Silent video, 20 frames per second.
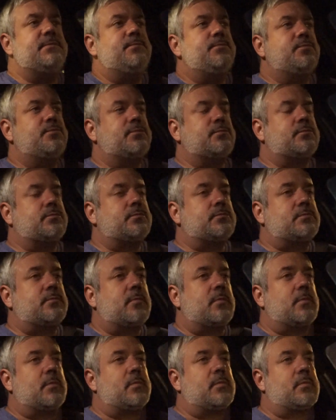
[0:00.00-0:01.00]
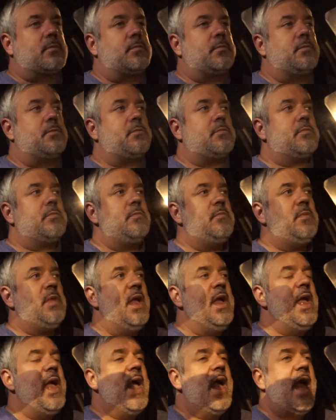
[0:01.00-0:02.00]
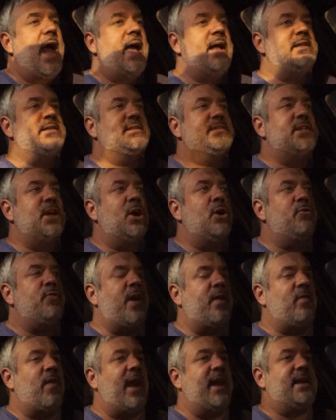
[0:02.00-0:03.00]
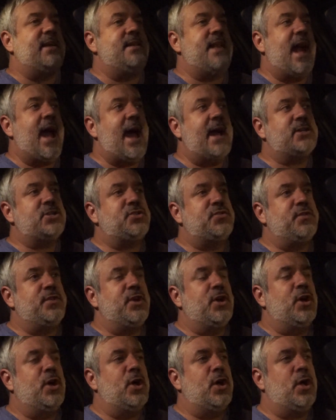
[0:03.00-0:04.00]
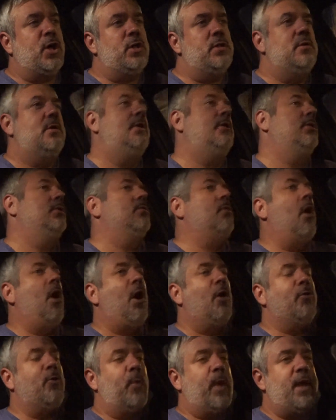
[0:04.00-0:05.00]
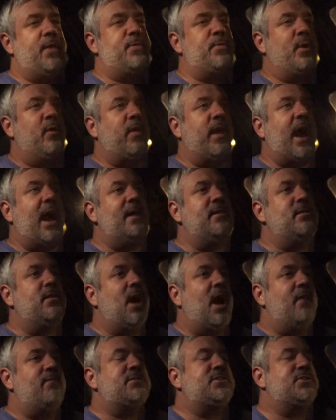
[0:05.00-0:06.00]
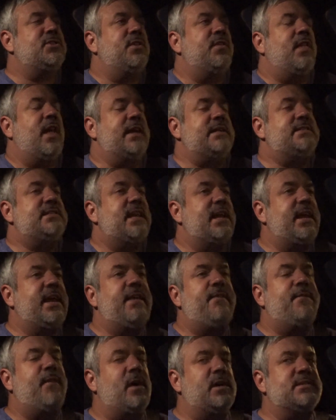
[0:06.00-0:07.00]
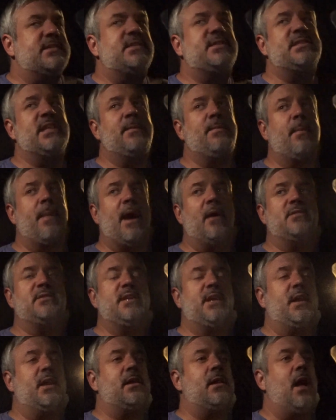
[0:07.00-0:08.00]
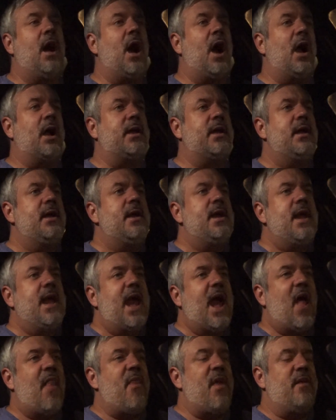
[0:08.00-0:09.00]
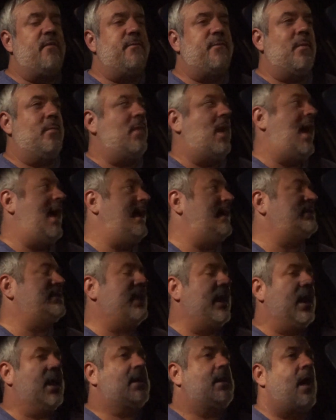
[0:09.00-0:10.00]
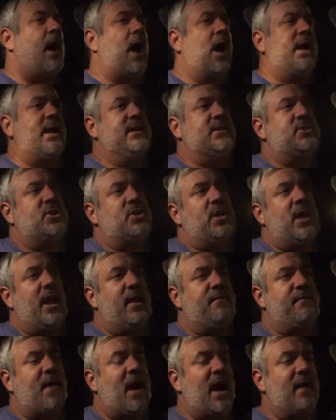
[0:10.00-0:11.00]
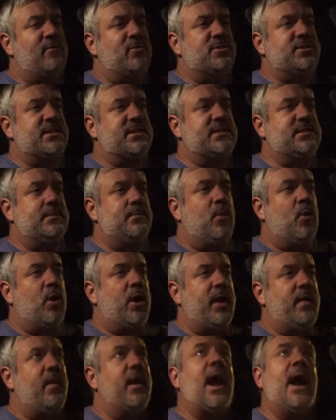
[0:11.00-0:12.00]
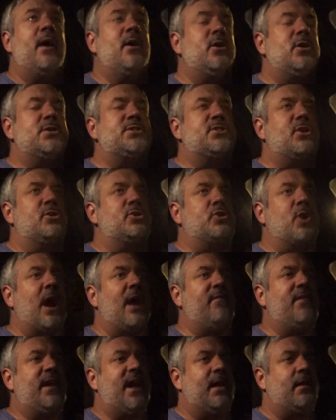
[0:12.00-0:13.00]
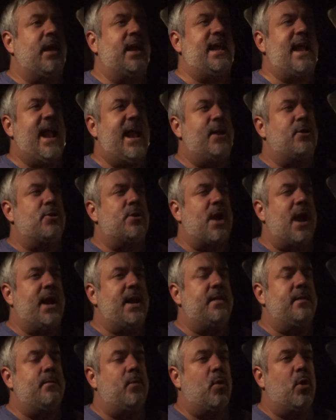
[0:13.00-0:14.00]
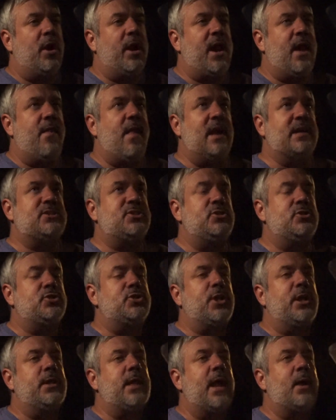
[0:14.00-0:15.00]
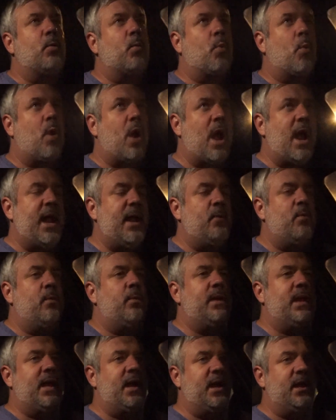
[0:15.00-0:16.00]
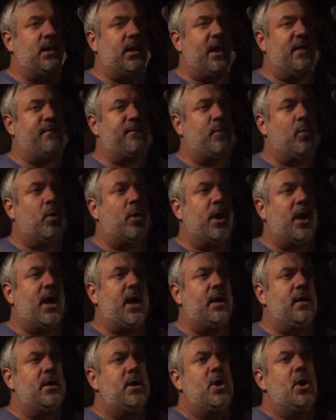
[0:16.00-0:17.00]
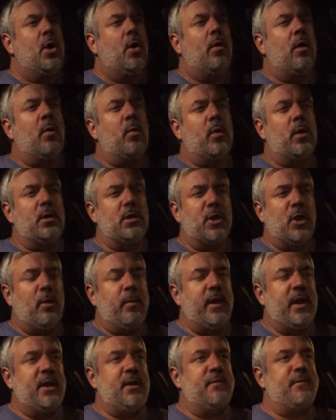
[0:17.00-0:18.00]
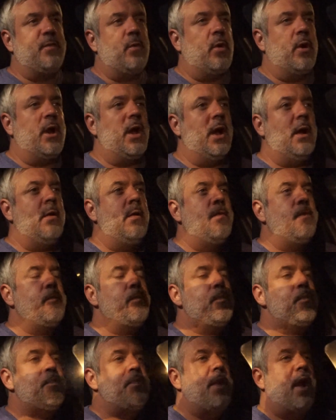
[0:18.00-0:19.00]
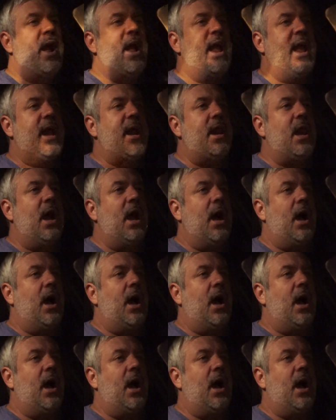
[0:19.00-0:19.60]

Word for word: And so then like Nashville all the way through, like I love, so then like he falls asleep about 10 o'clock, and then from like 10 o'clock until like 5 or 6 in the morning, like he'll start driving at like 8 or 9 in the morning, and that's usually like right when we hit like Florida, or we're a little bit into Florida, and